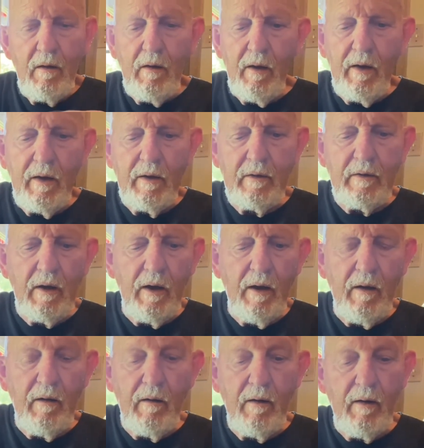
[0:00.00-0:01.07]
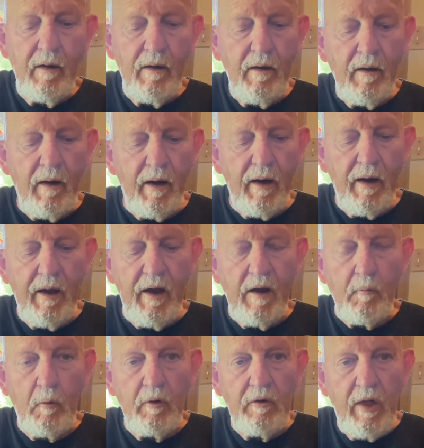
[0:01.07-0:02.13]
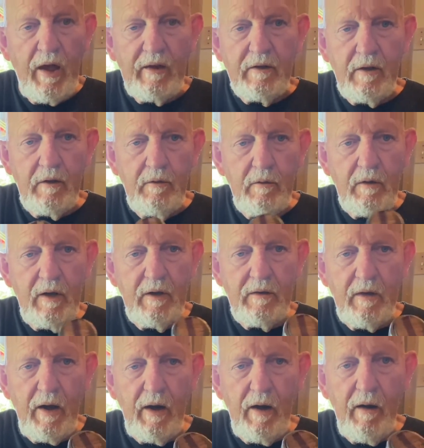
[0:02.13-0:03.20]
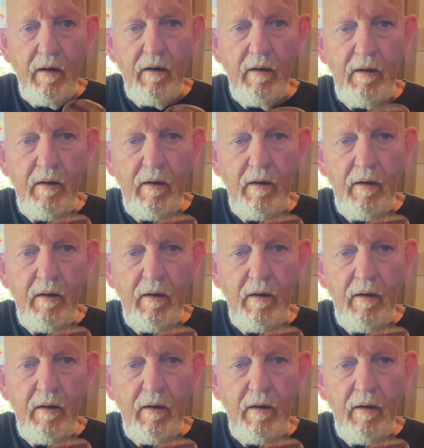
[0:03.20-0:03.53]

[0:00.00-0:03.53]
and I hammered that dude in there